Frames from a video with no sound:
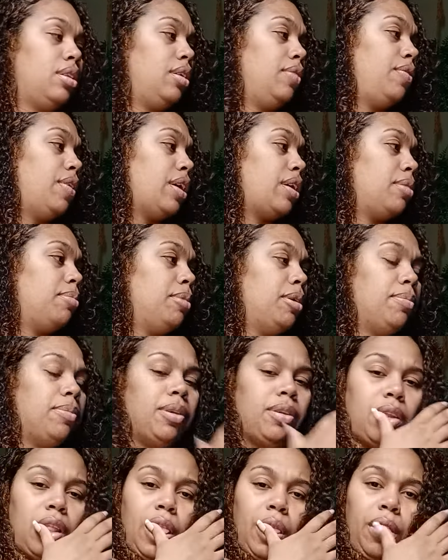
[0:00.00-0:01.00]
By
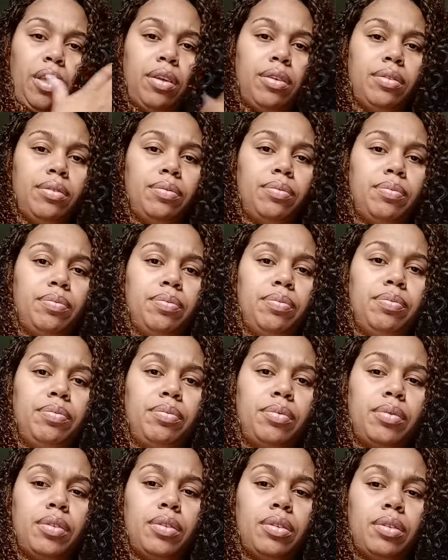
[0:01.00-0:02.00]
commitment.
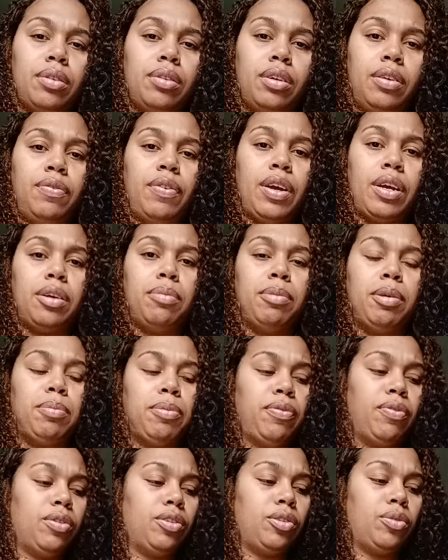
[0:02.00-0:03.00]
Good for
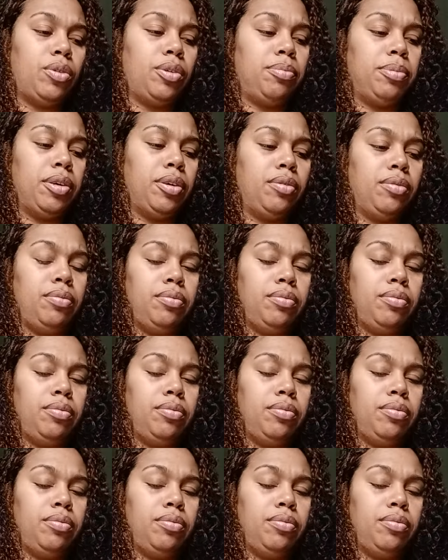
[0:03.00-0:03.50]
commitment for Scorpio.